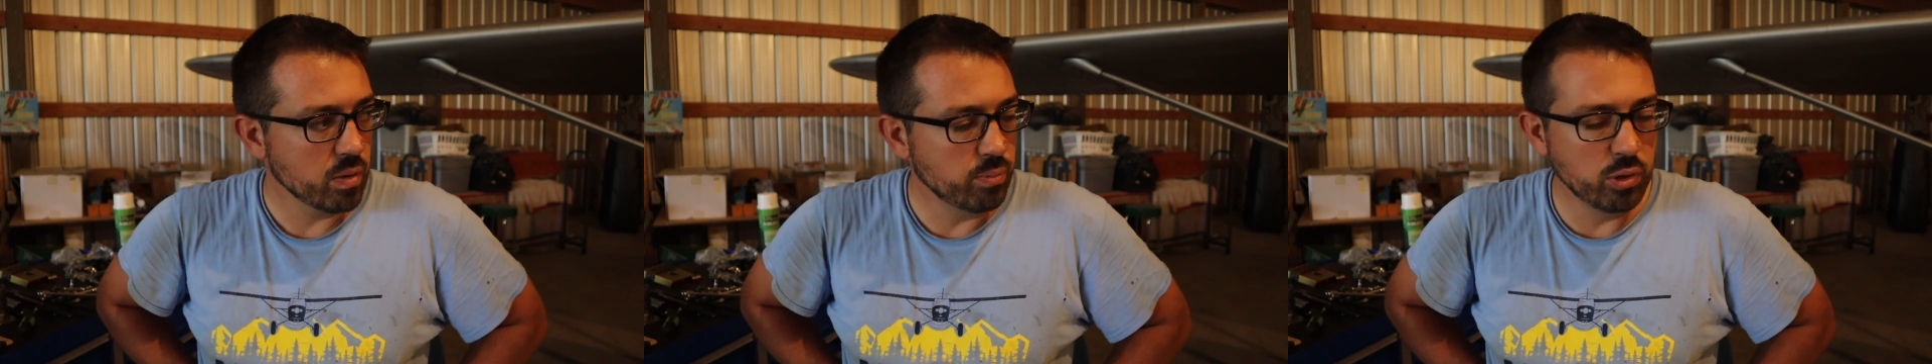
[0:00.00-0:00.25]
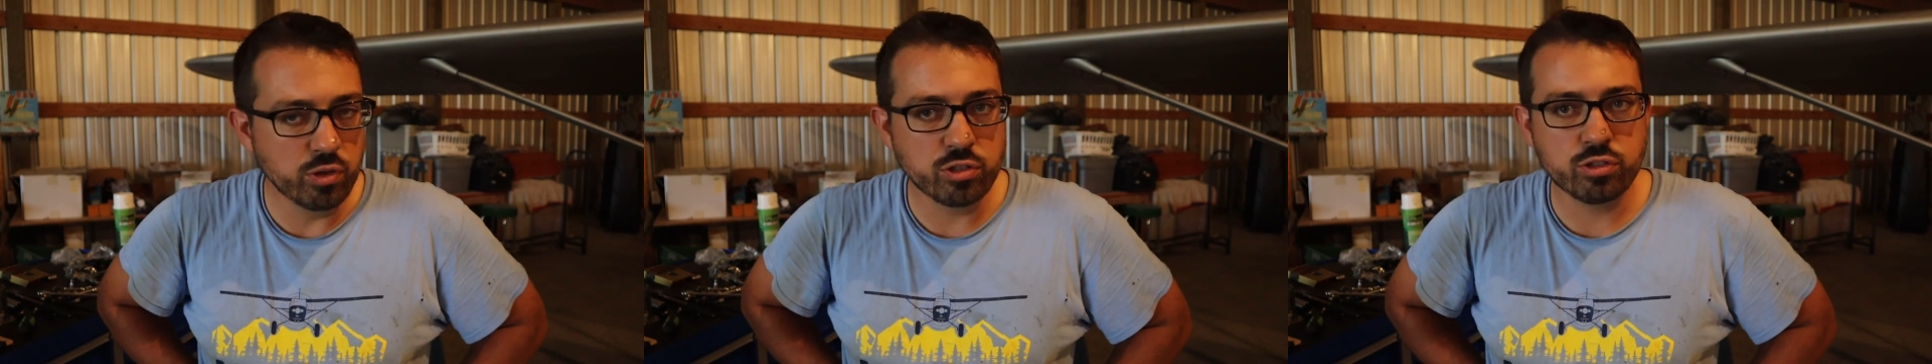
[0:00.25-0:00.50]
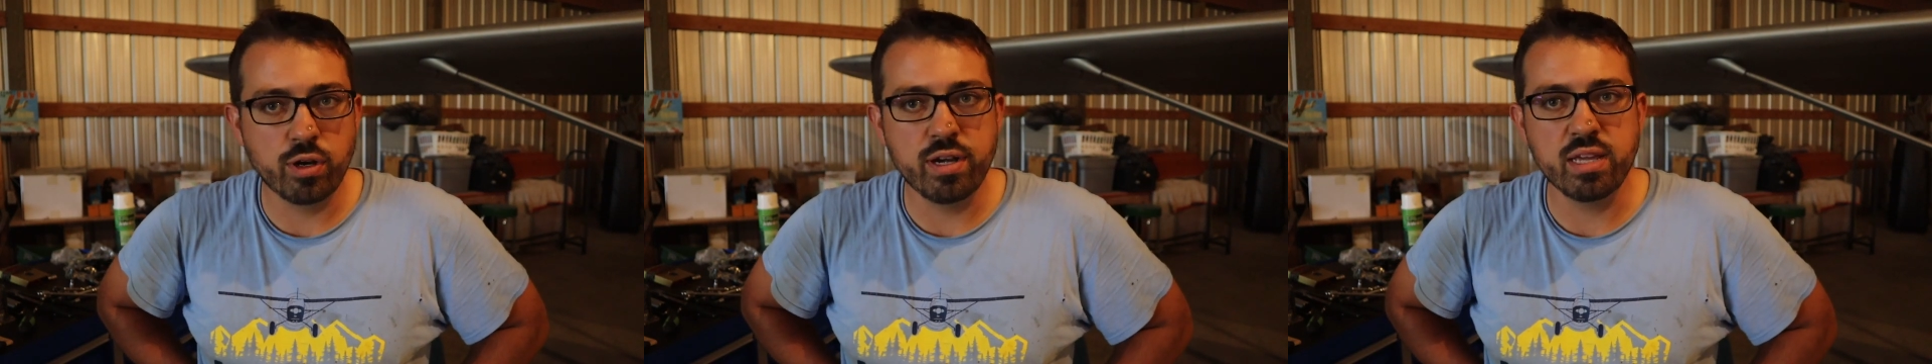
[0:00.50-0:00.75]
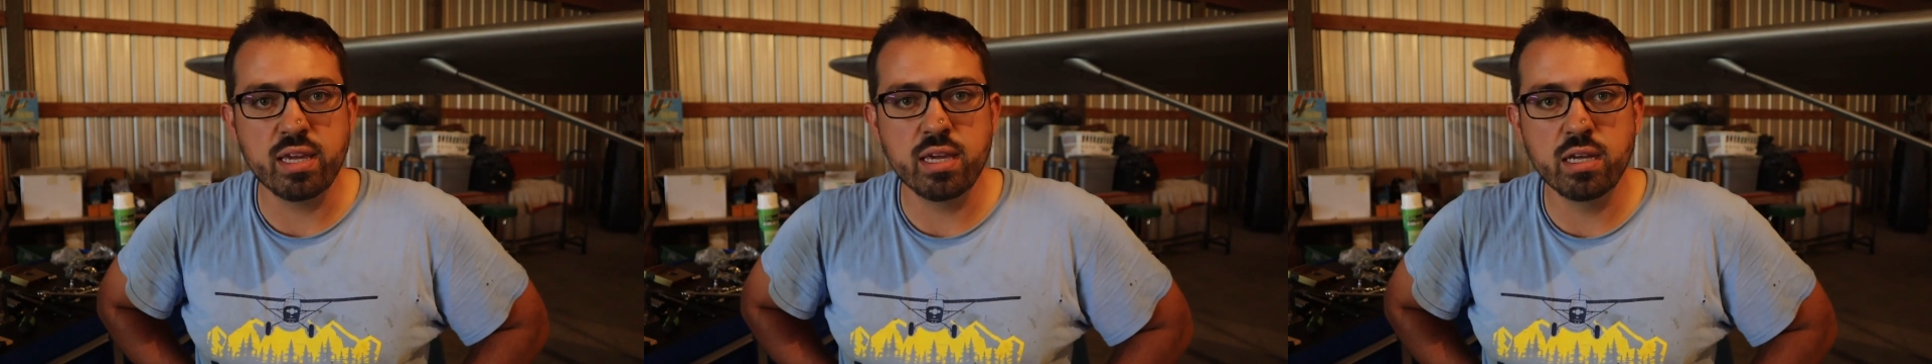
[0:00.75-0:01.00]
pull the screen
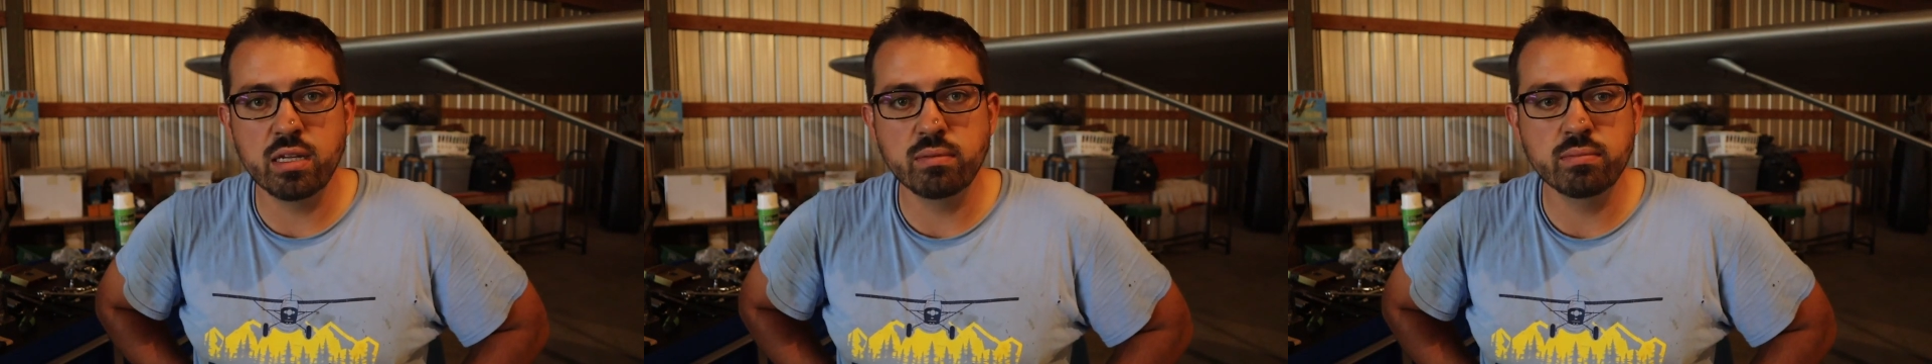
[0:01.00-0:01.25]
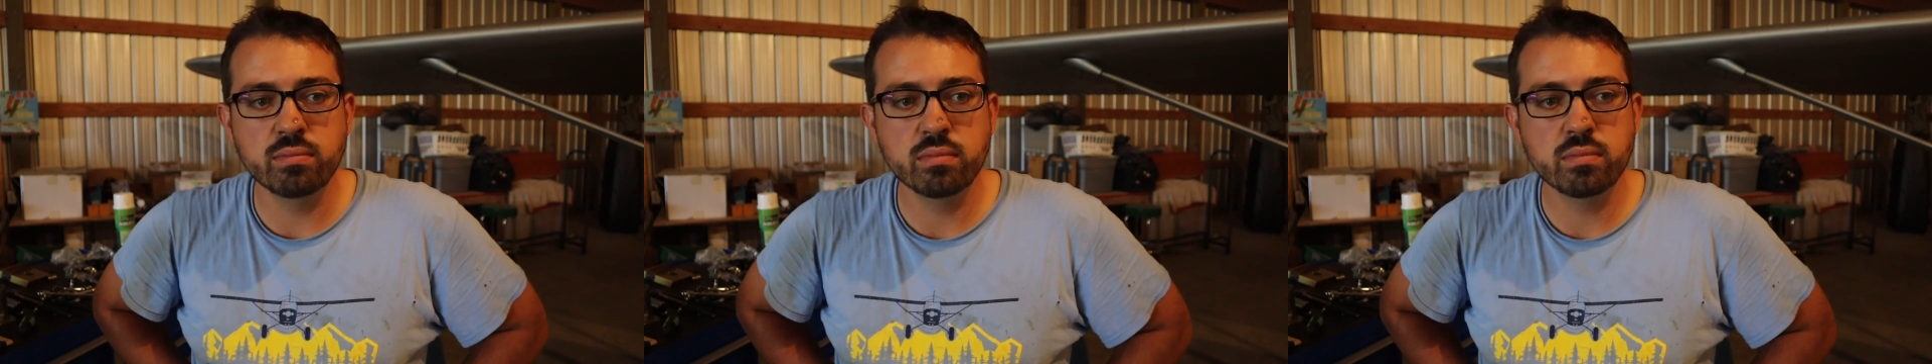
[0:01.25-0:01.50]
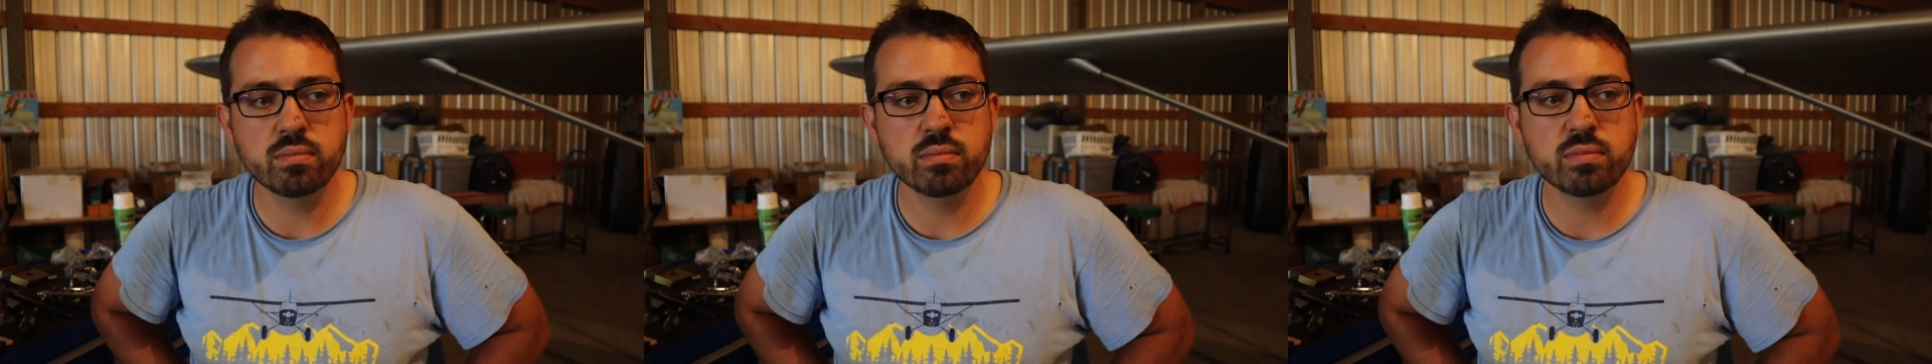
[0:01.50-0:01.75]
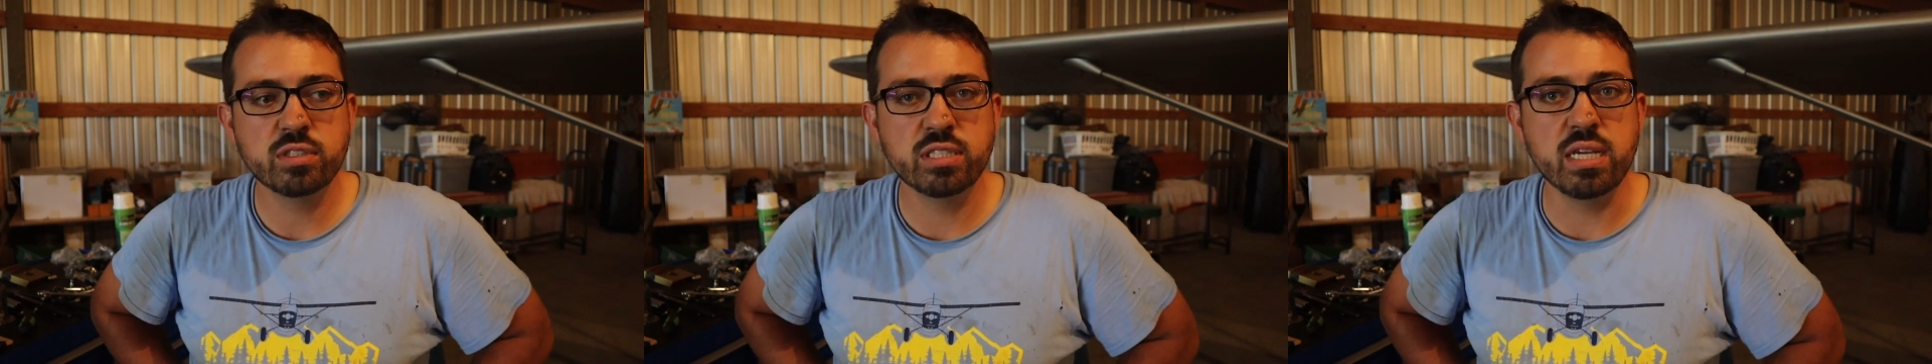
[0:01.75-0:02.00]
again,
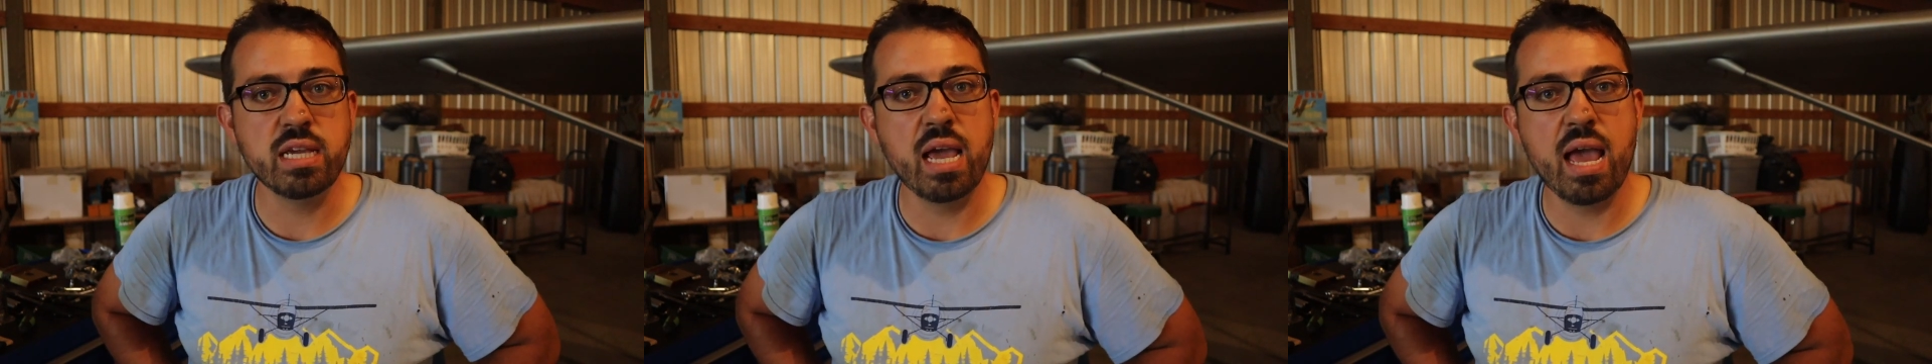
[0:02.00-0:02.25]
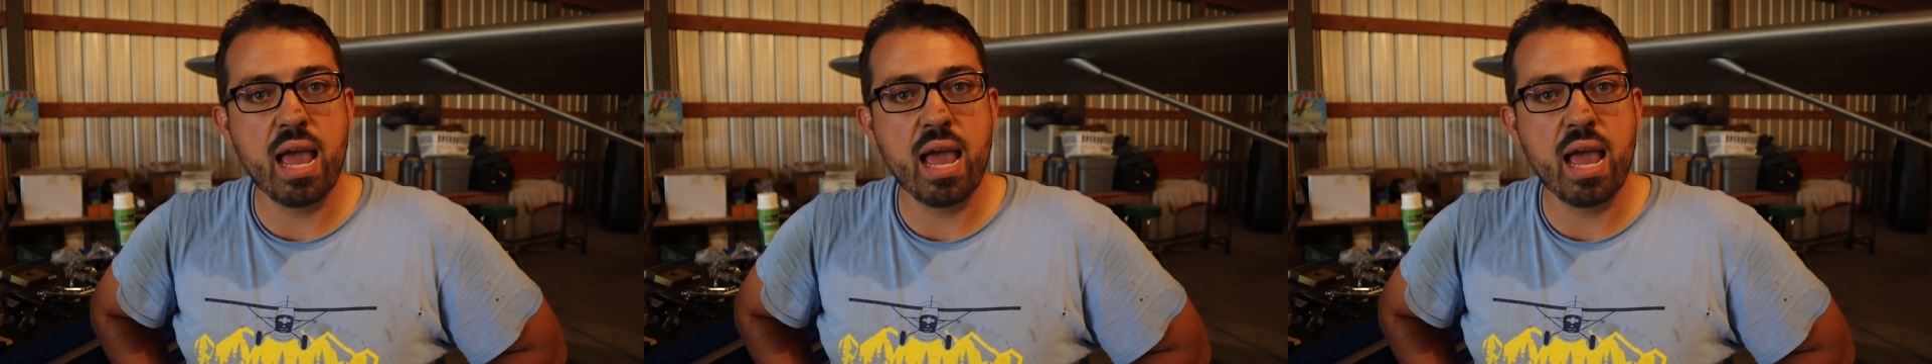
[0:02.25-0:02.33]
see